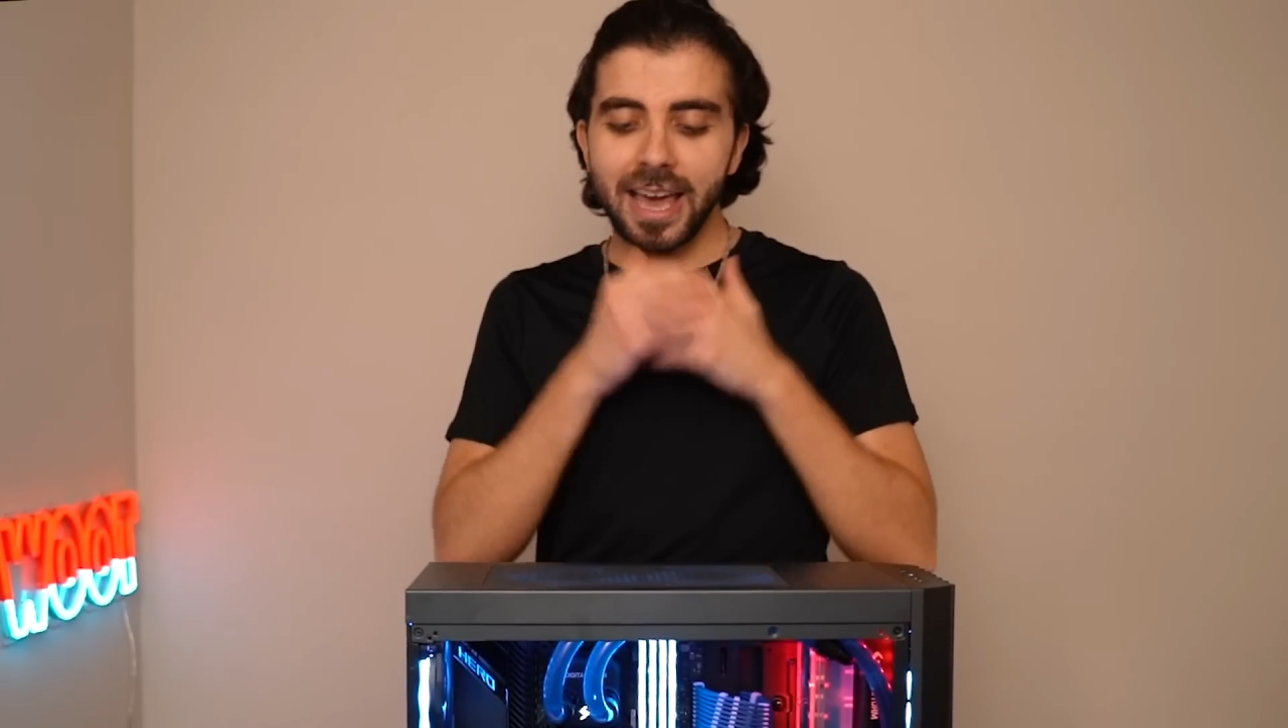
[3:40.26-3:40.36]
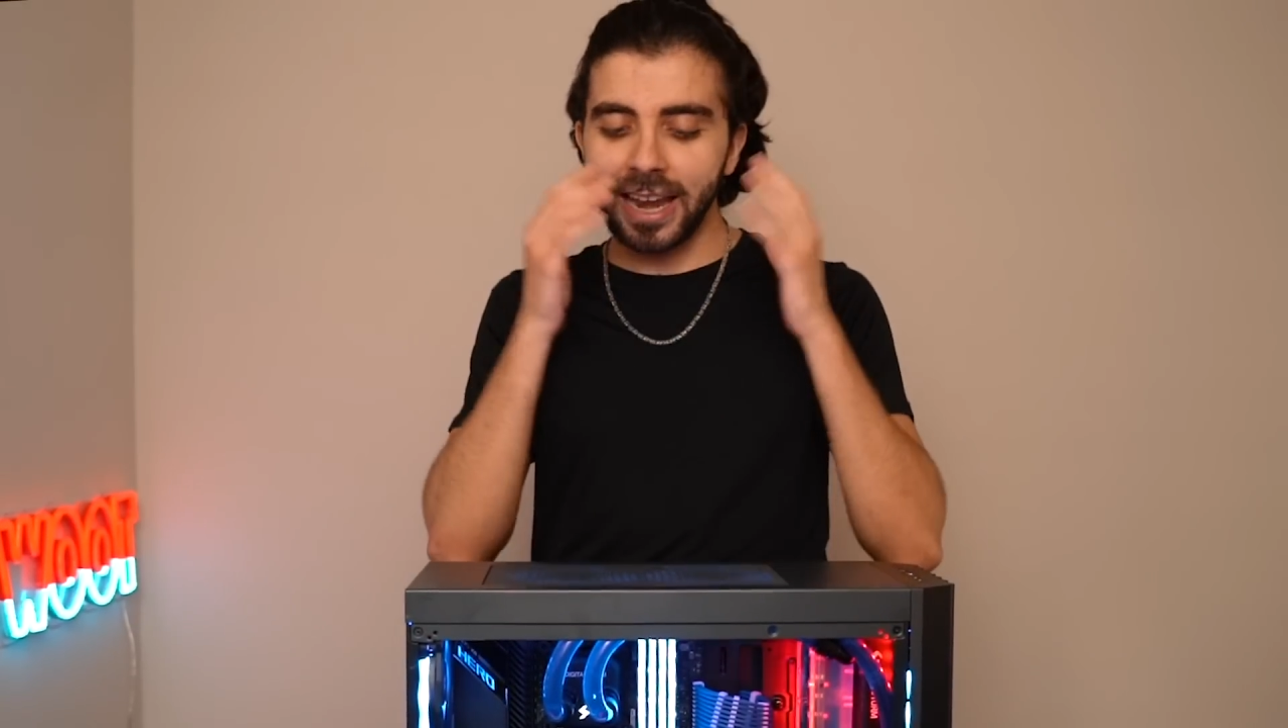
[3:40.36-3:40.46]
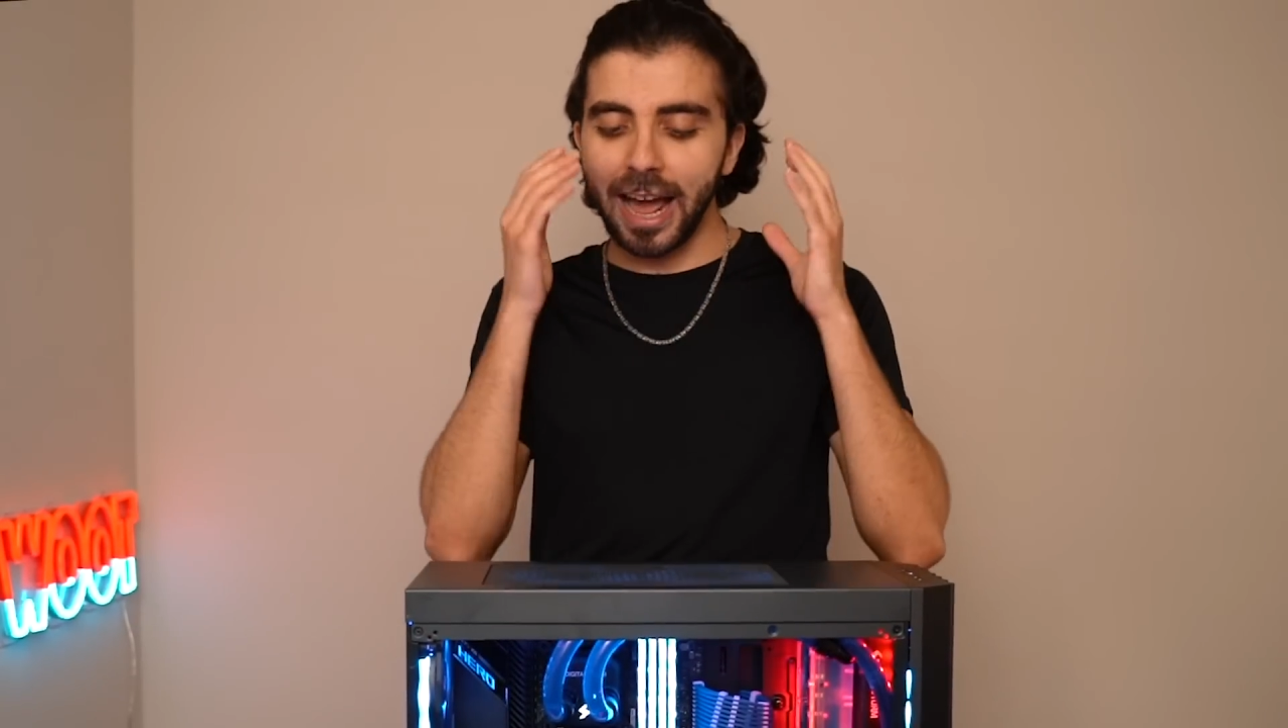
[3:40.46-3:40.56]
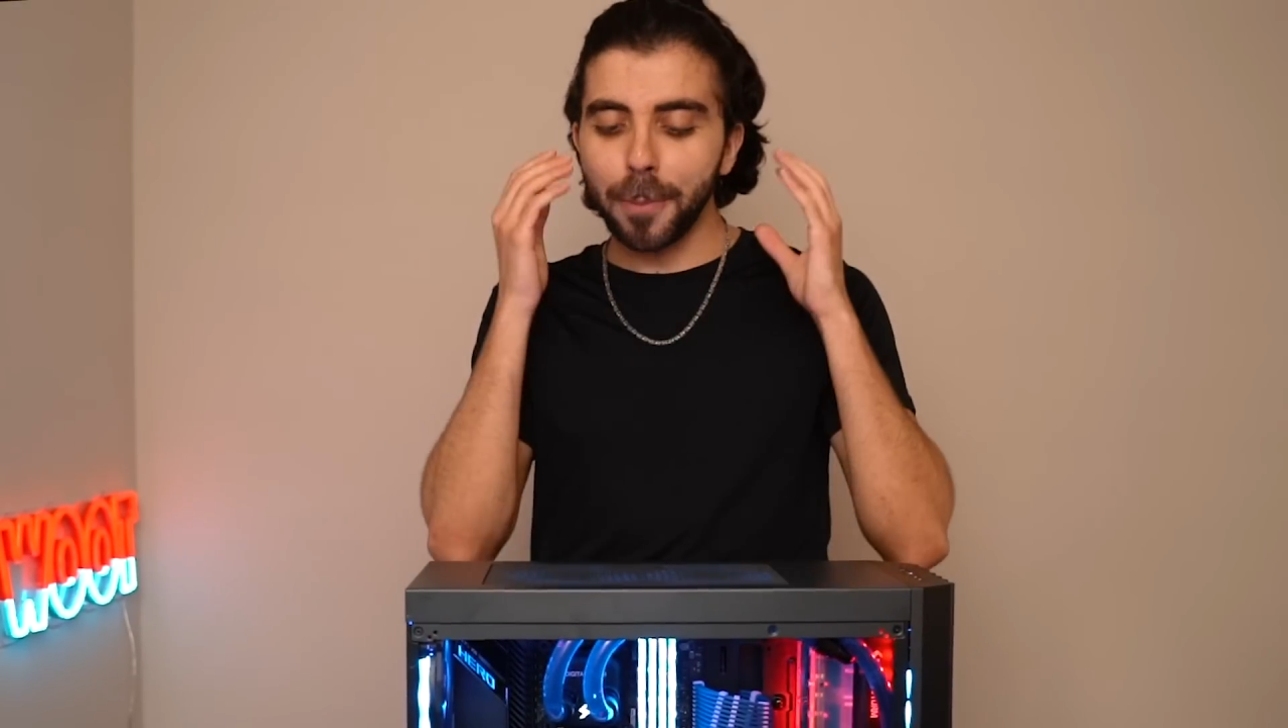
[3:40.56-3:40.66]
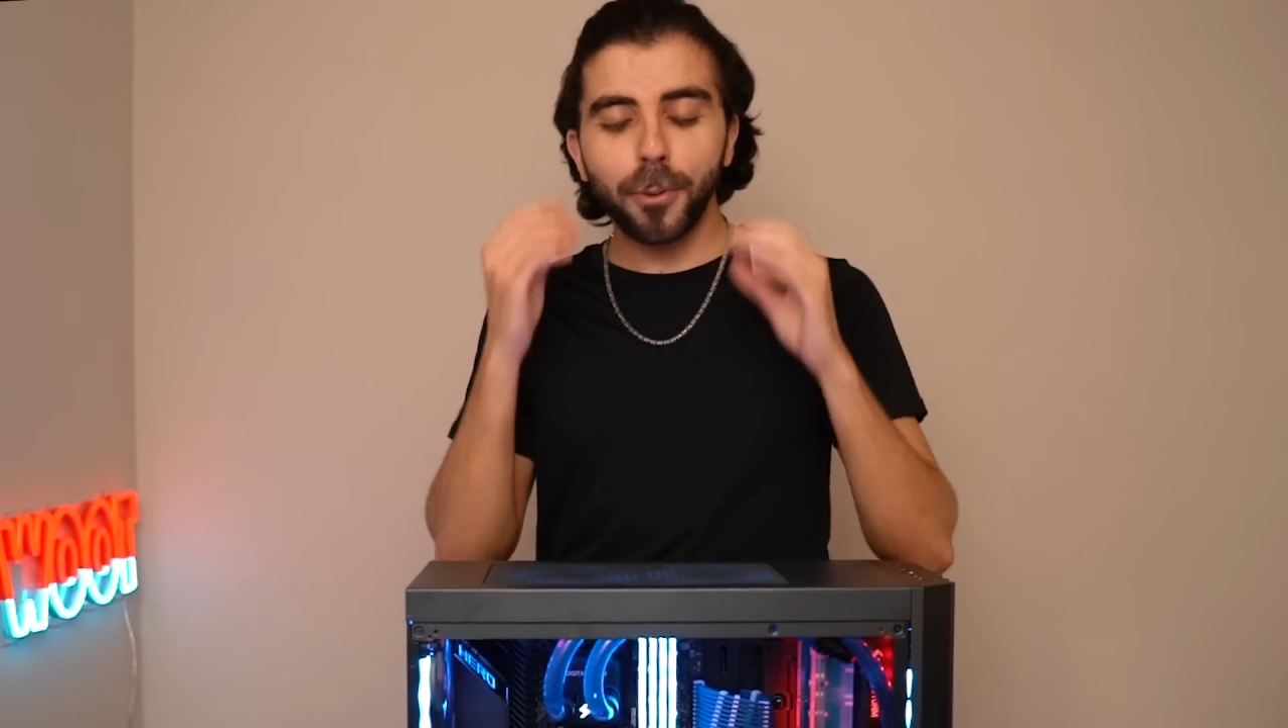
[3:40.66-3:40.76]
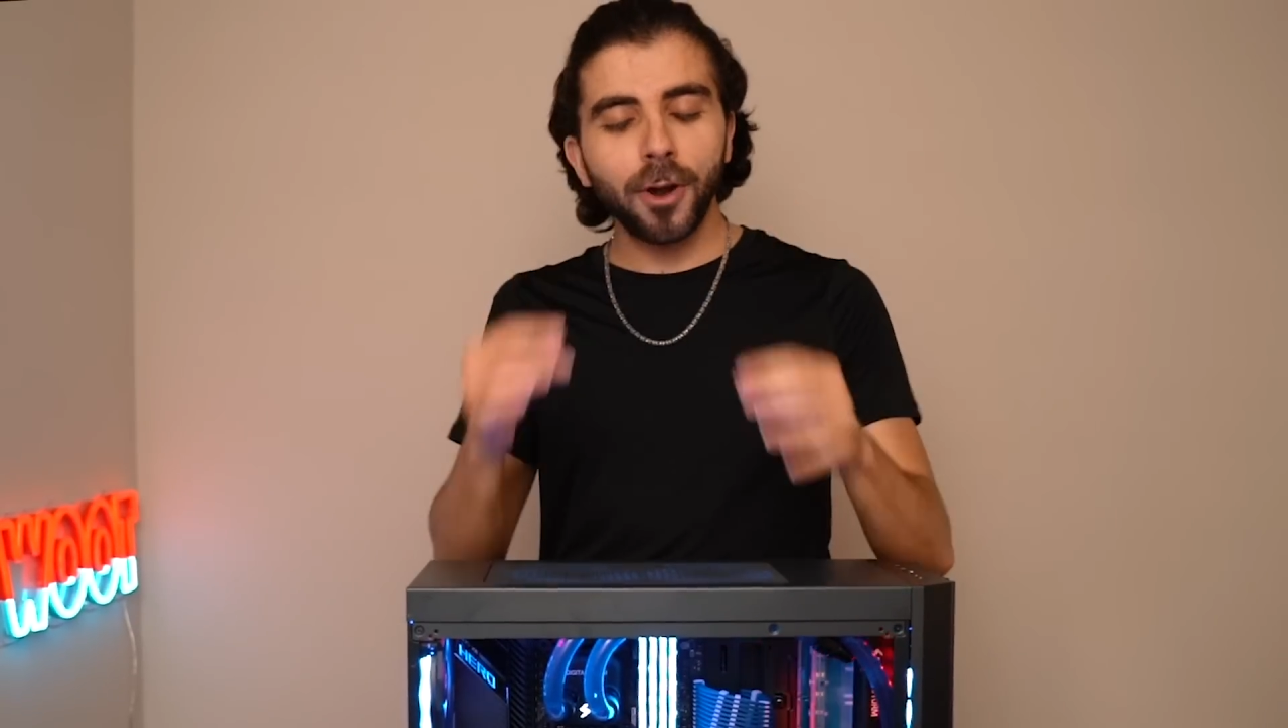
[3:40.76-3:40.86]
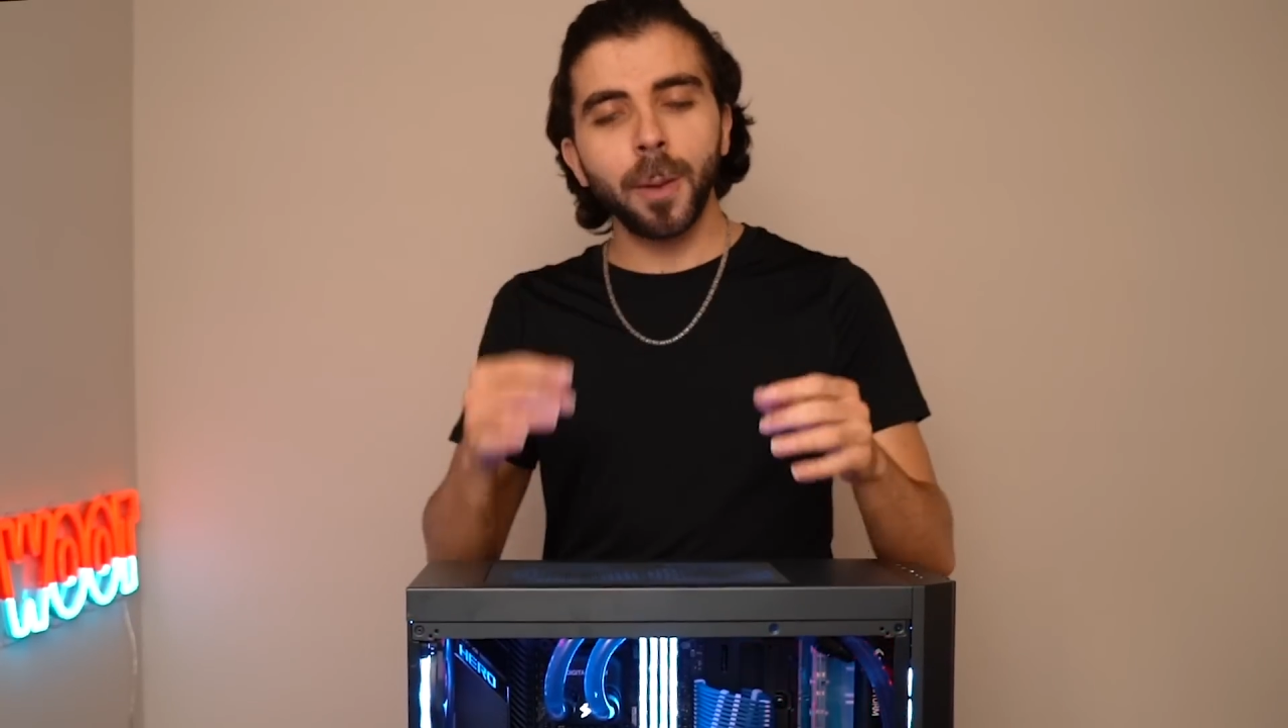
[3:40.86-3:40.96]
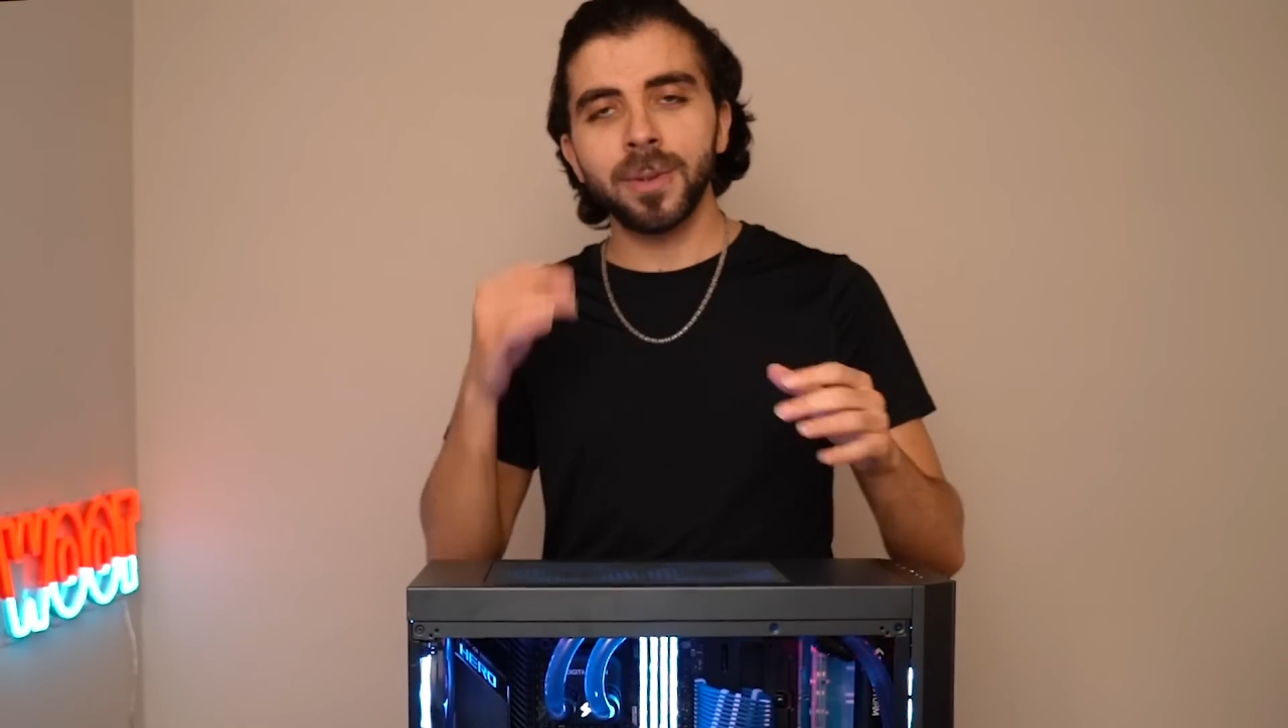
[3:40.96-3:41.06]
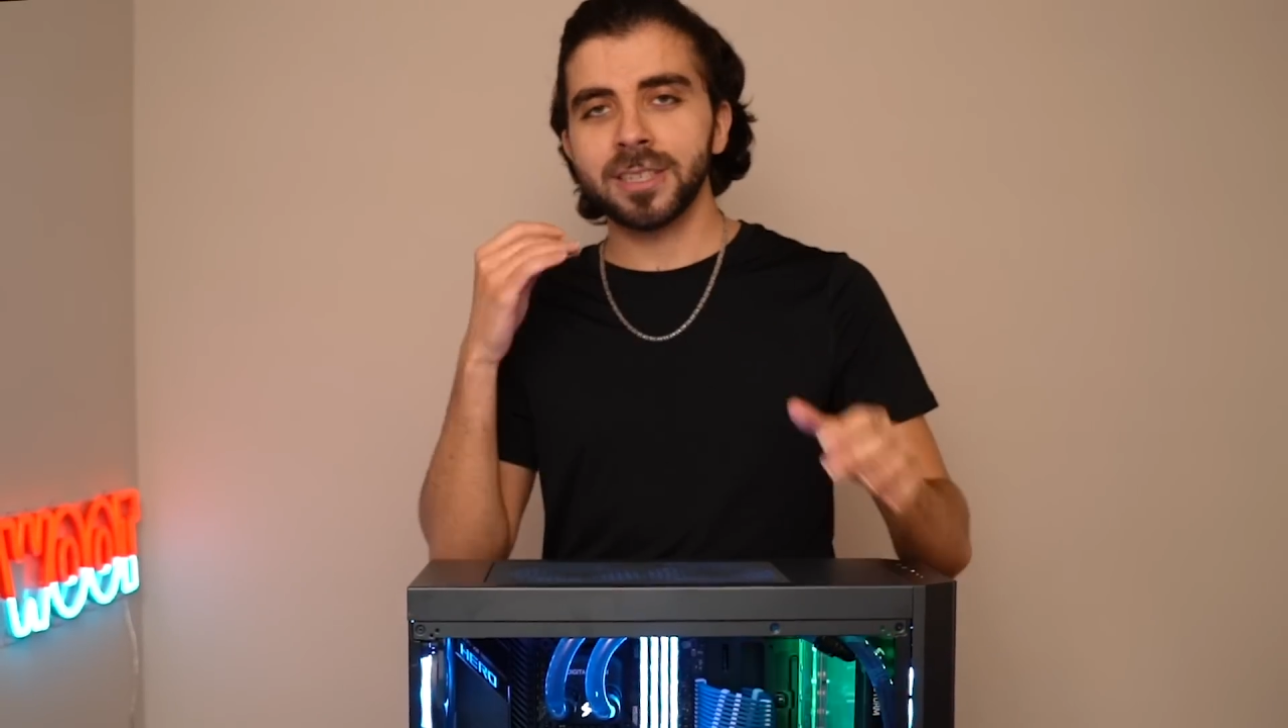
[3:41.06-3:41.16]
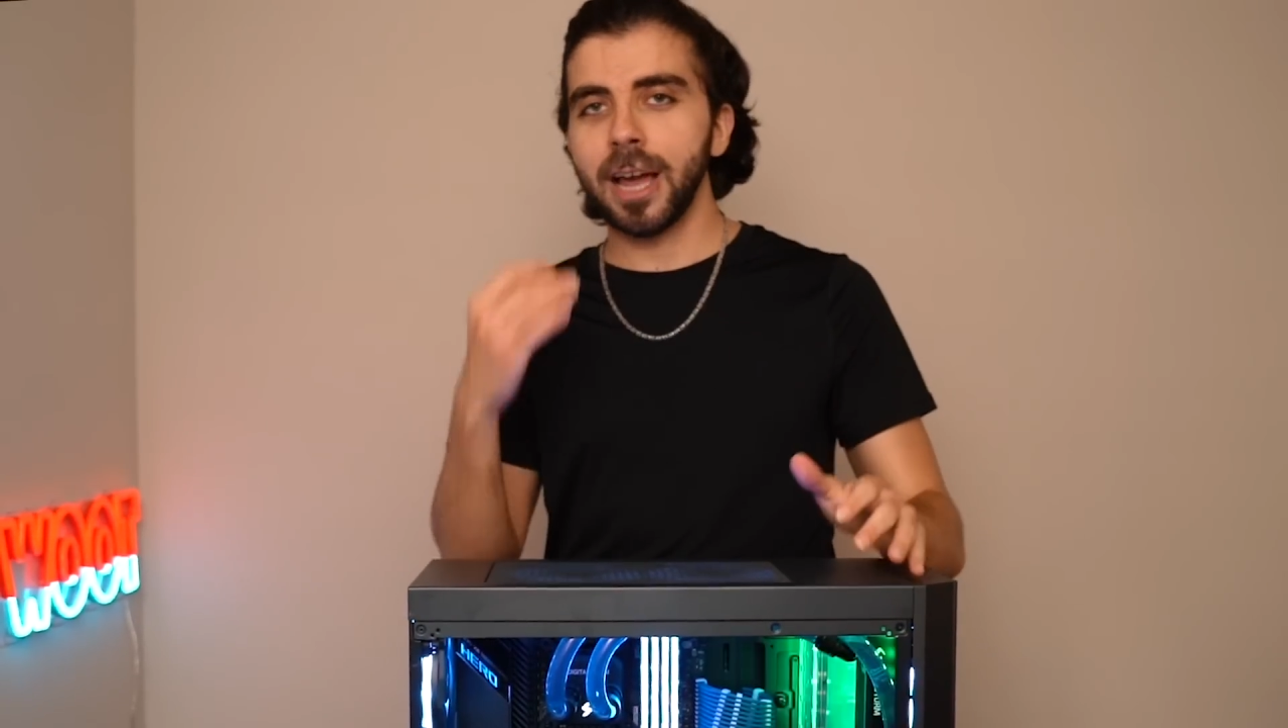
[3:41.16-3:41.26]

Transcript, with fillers: and I promise,